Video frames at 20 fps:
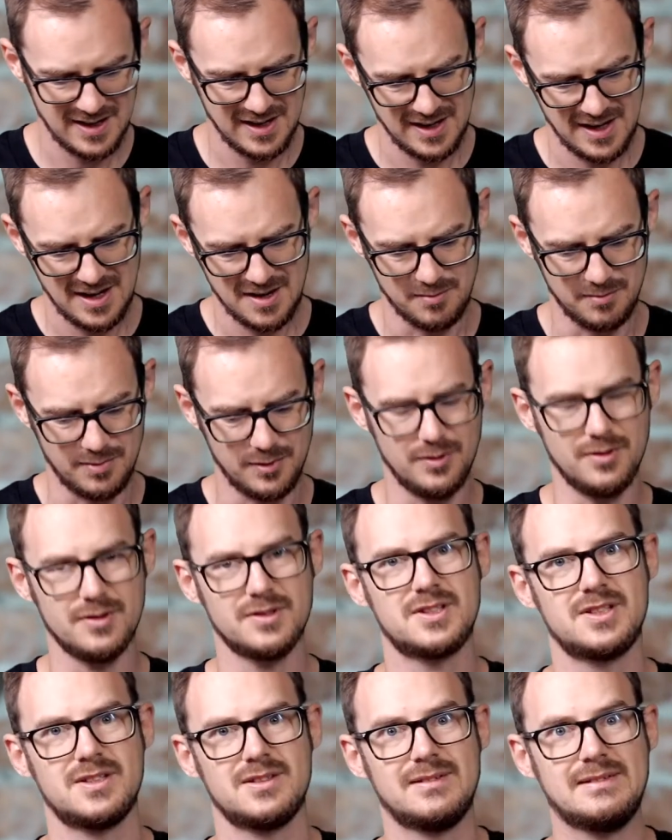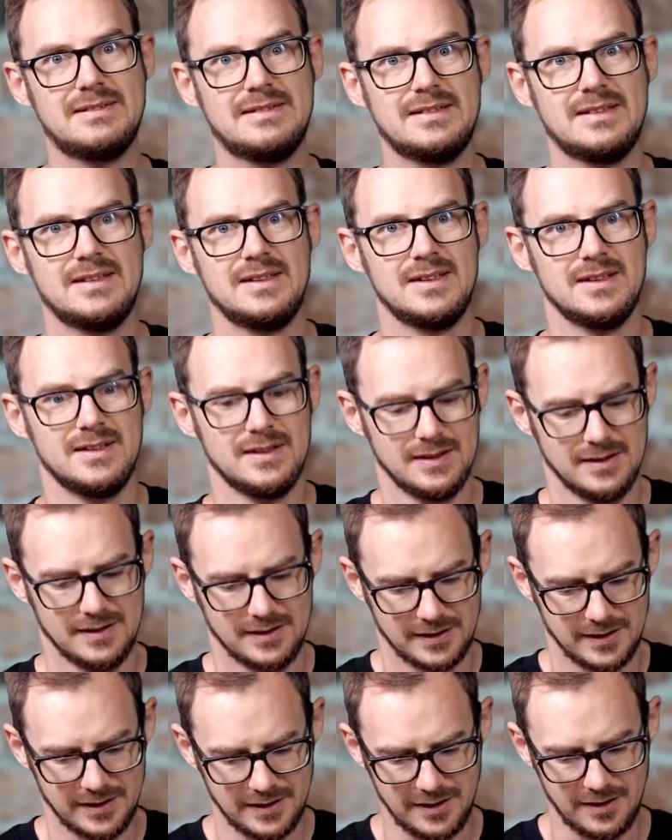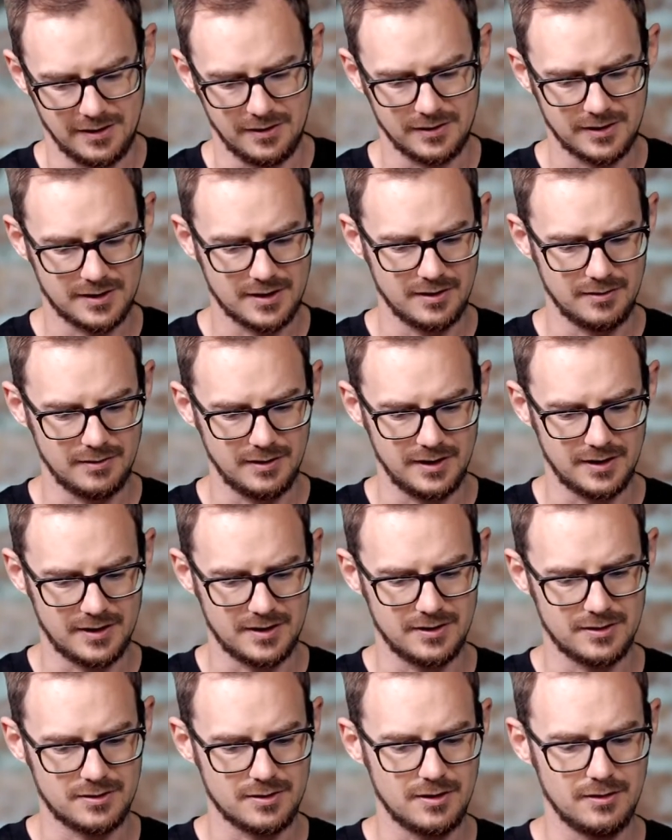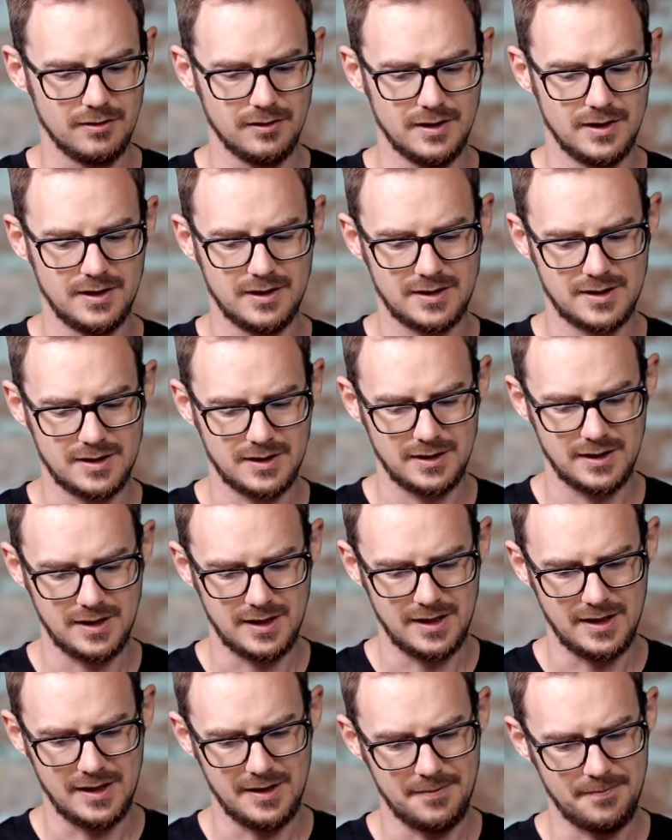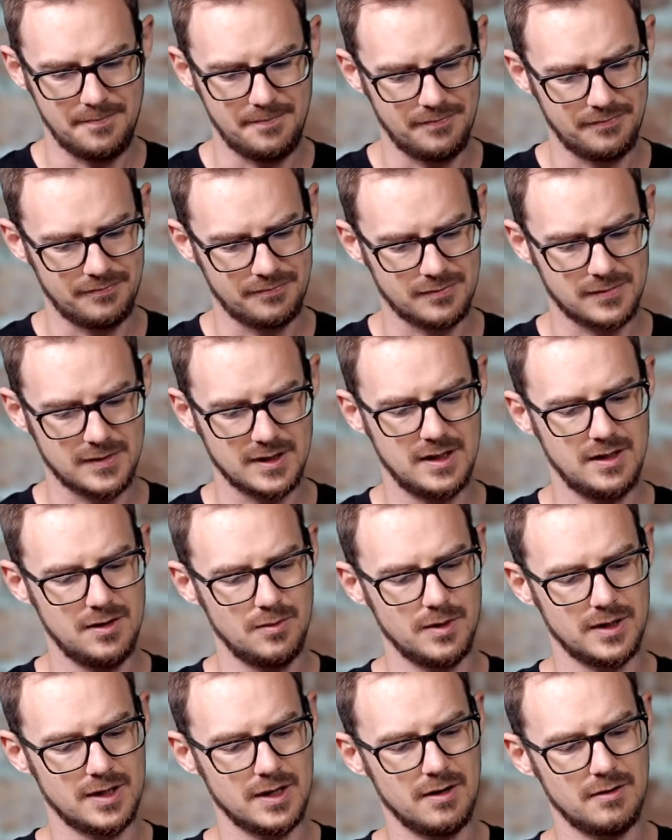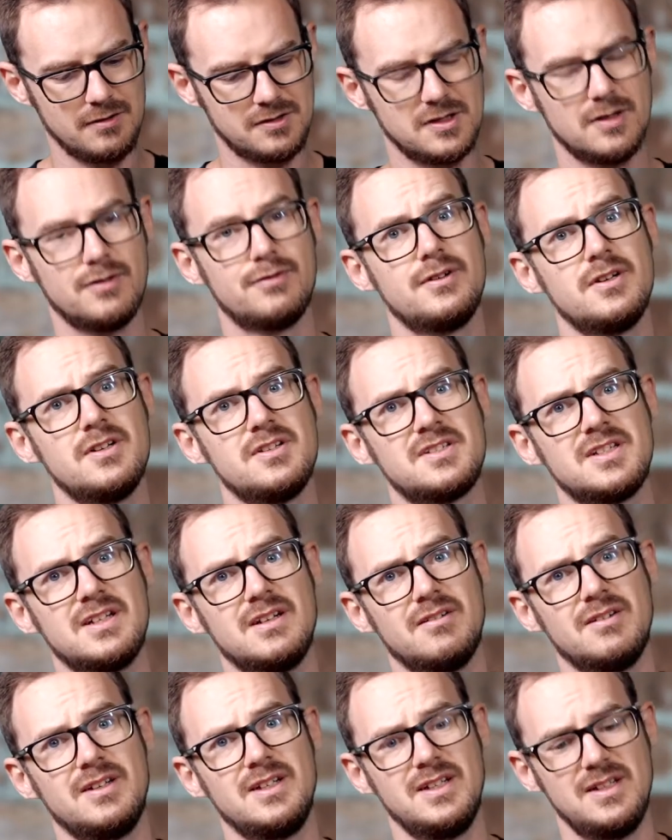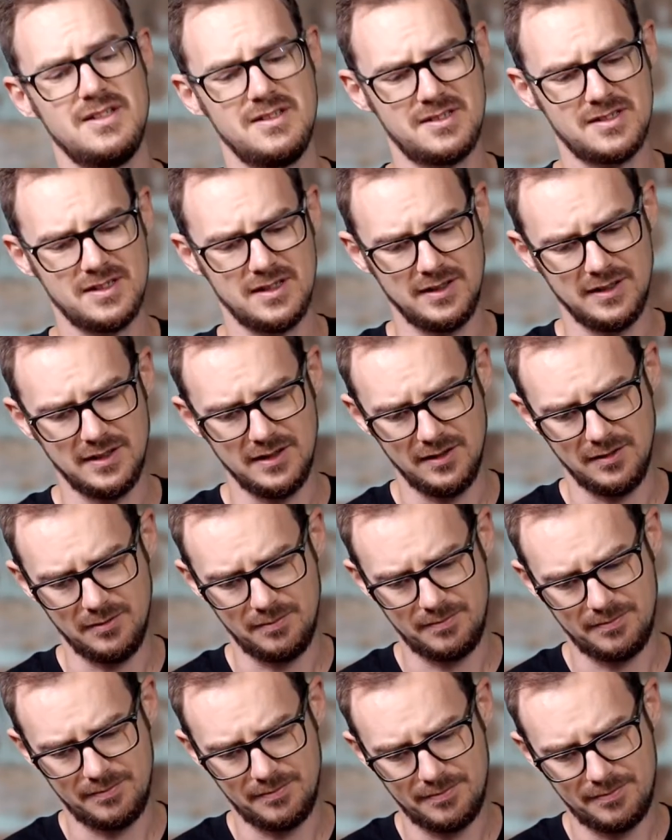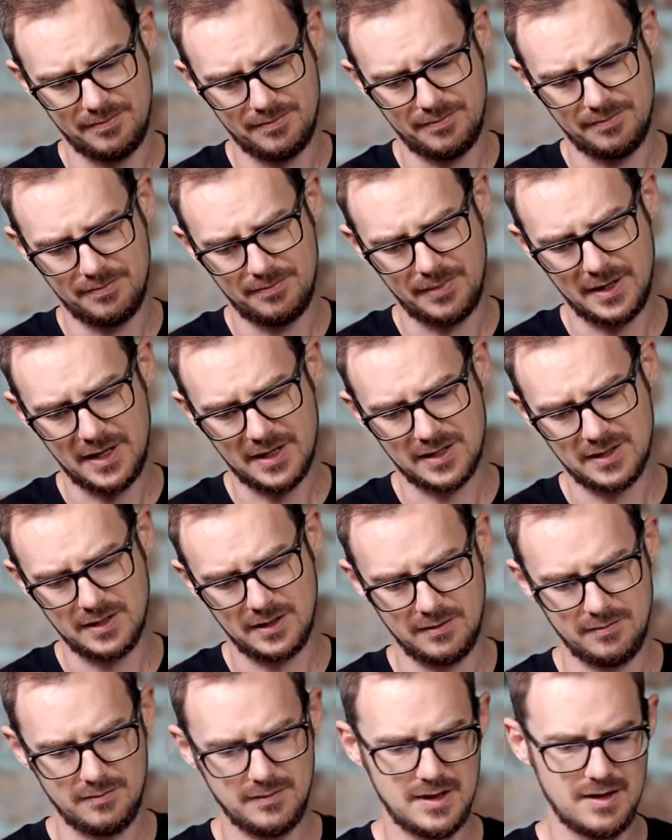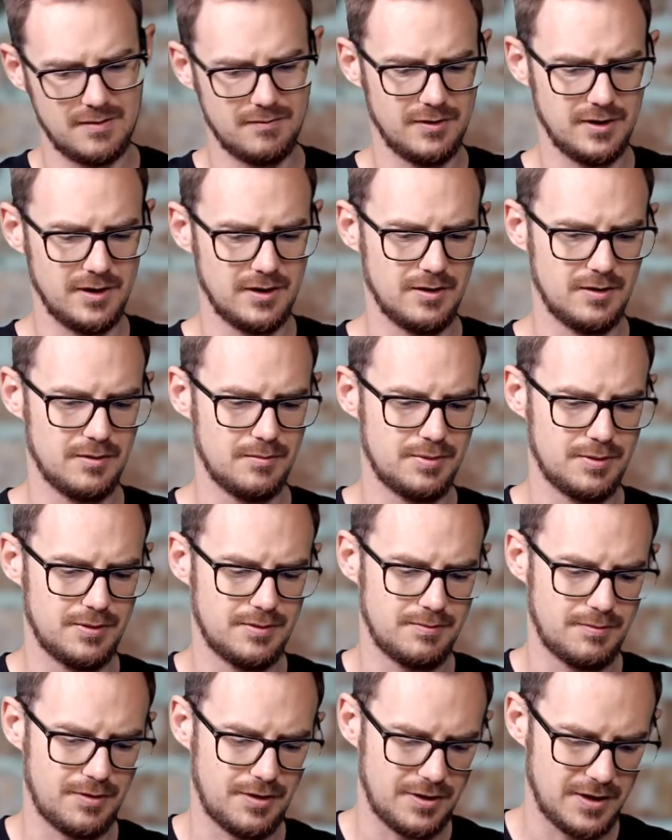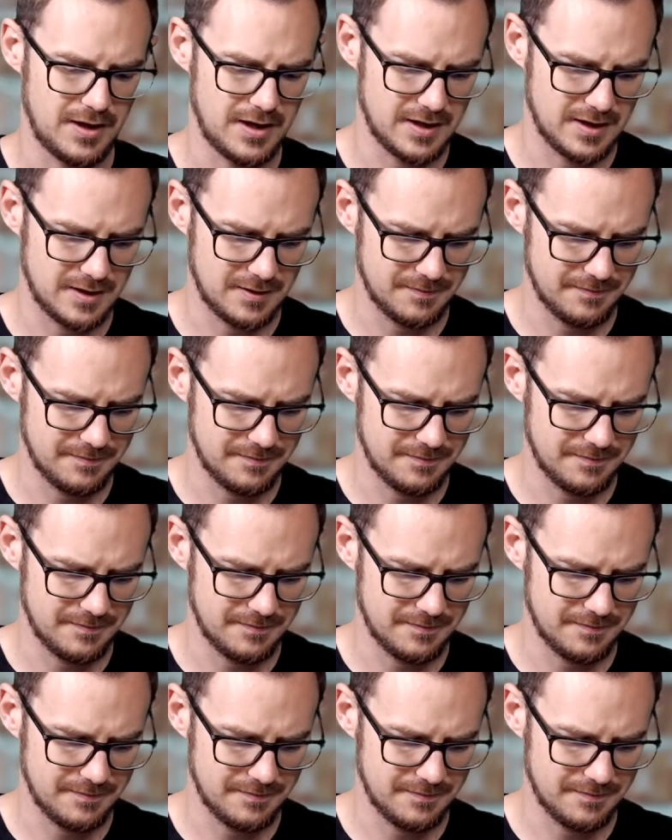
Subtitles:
but you know, can't really control that. Here we go. So first out is a little packet envelope thing,